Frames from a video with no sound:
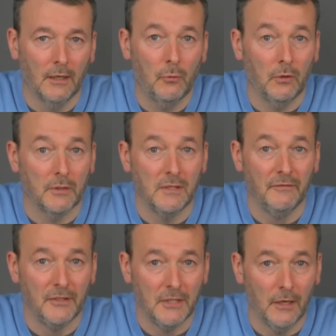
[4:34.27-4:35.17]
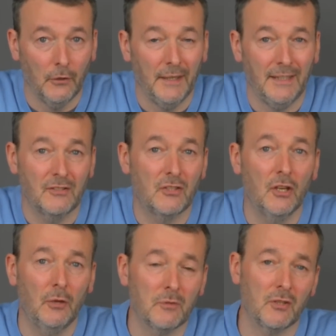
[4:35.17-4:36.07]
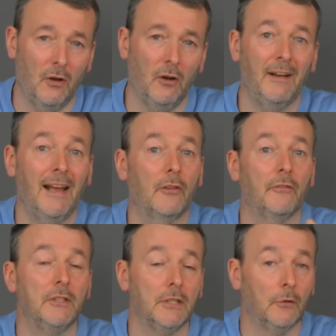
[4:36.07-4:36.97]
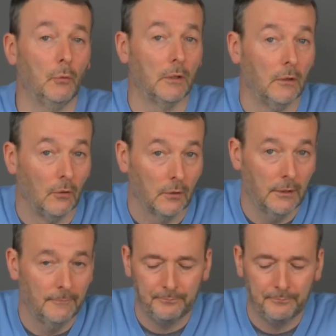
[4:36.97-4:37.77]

quality video in terms of how the video will look.